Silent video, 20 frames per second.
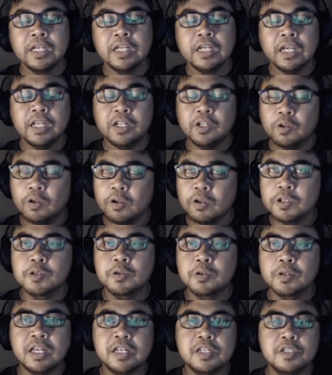and also
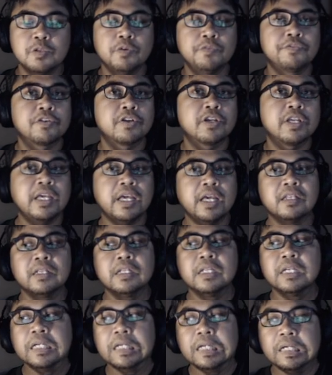guys don't forget
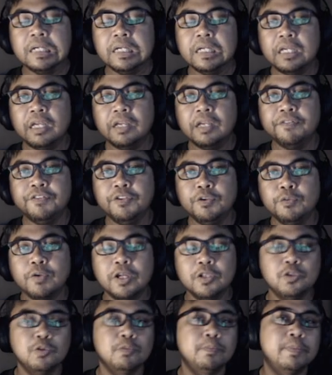if you want
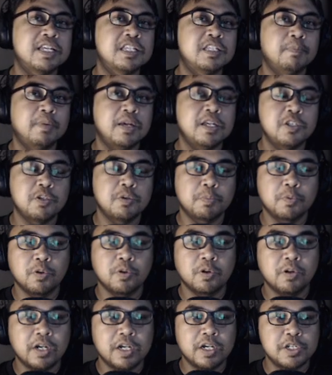to maximize your
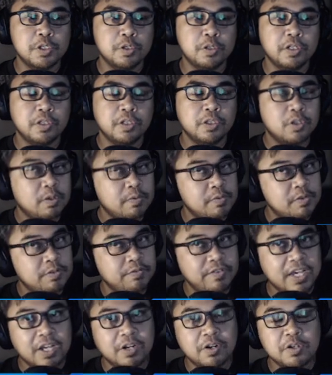progression in terms of
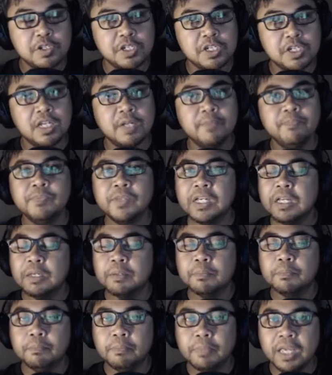energy
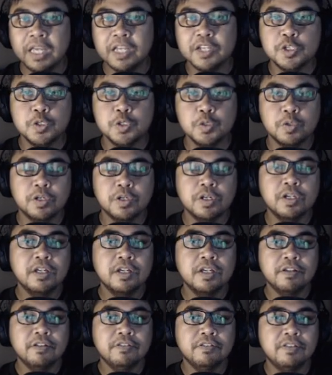make sure
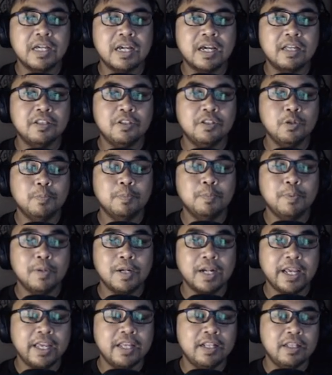that you
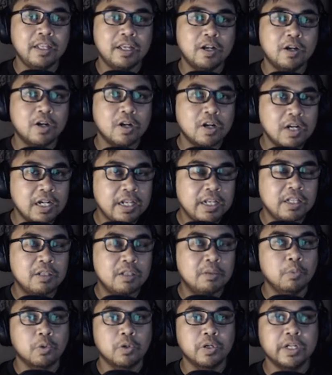play early in the
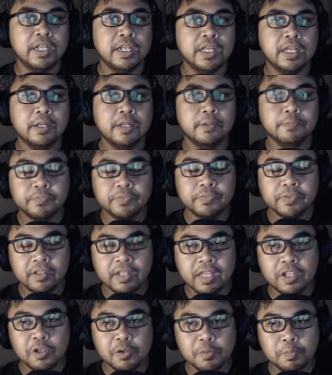morning,
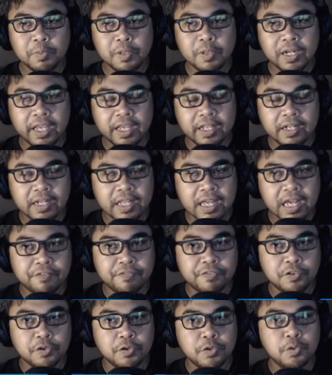then you play in the
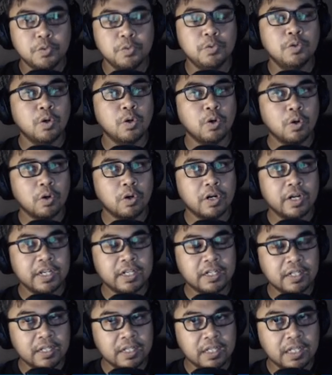afternoon or in
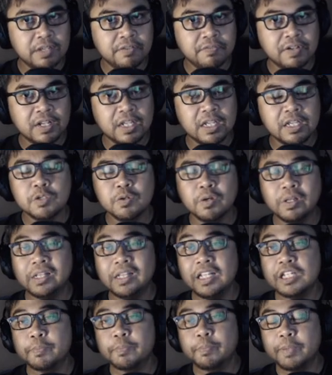the evening. So at
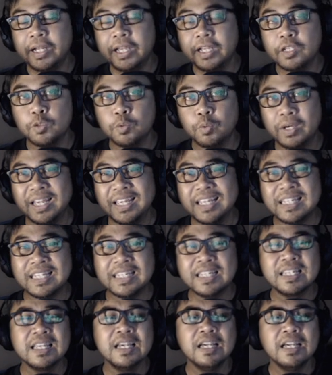least play
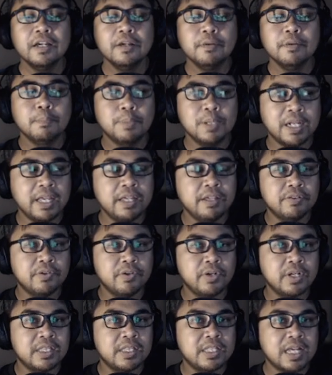twice. Playing
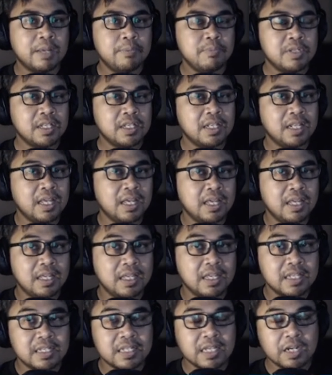three times a day
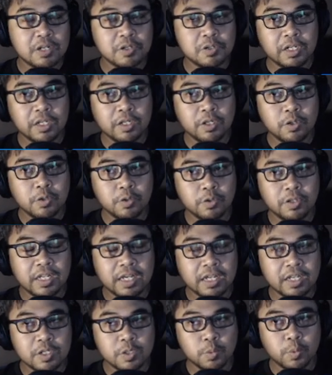is actually good
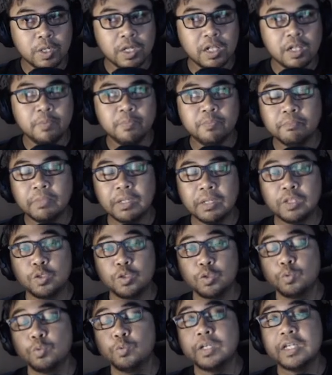as well, but
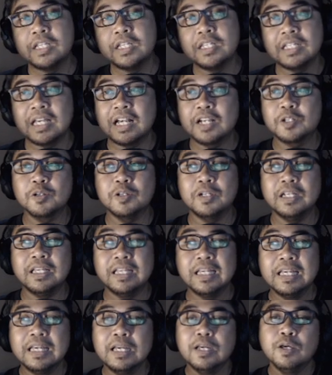two is actually
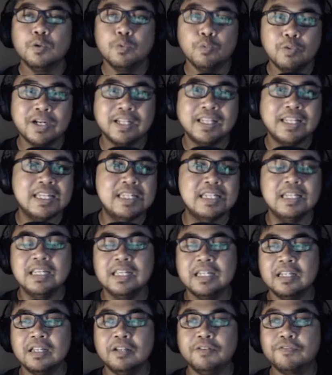what is
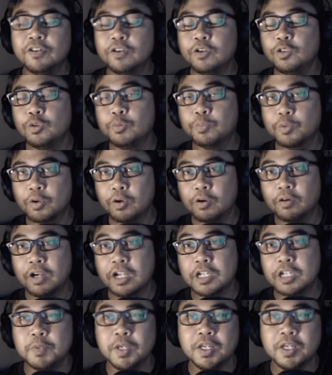needed for you to progress
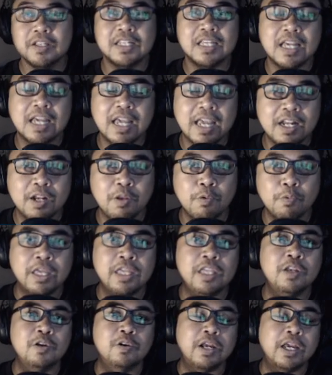because anyway
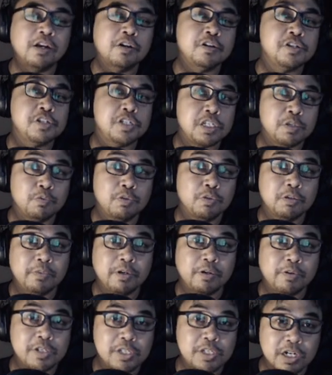your energy will be
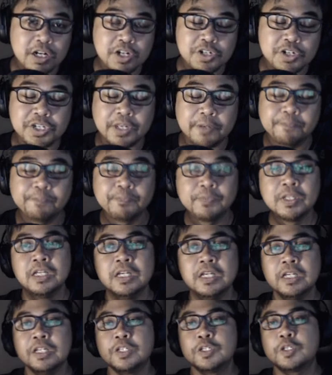recharging.
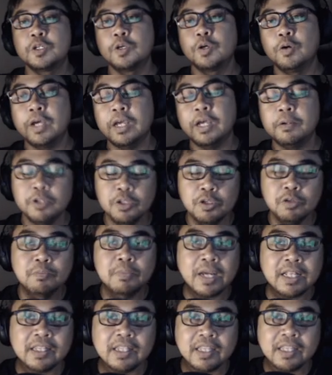So and you
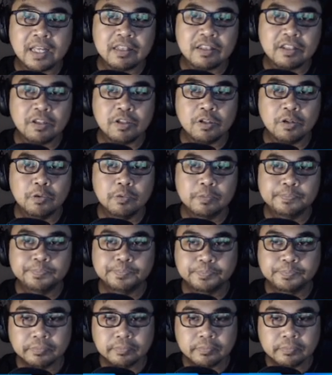might get you know,
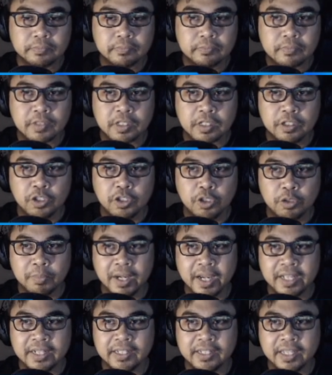you might